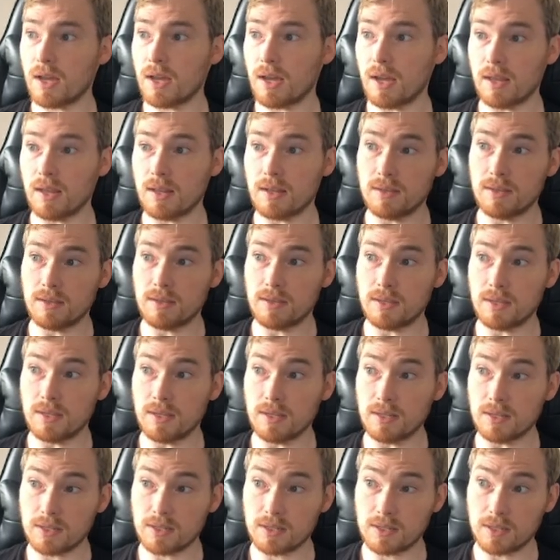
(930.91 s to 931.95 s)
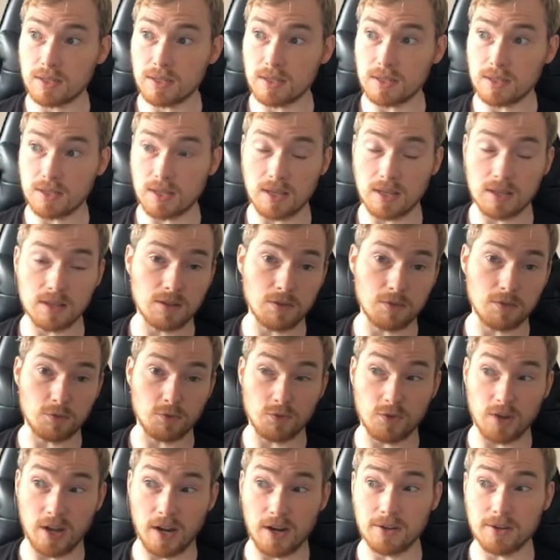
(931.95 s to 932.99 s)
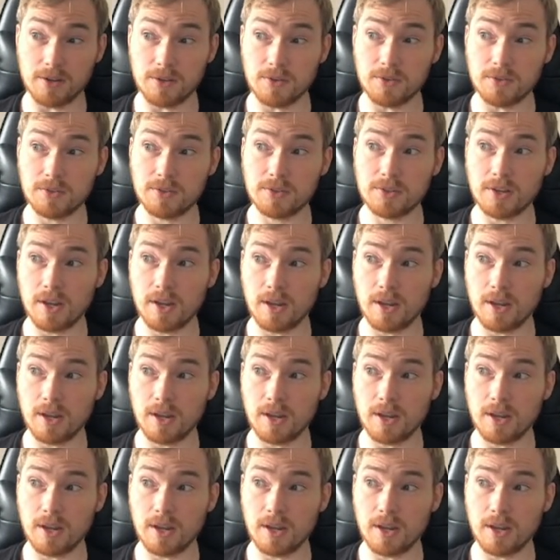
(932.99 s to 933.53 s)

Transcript: and this is then the values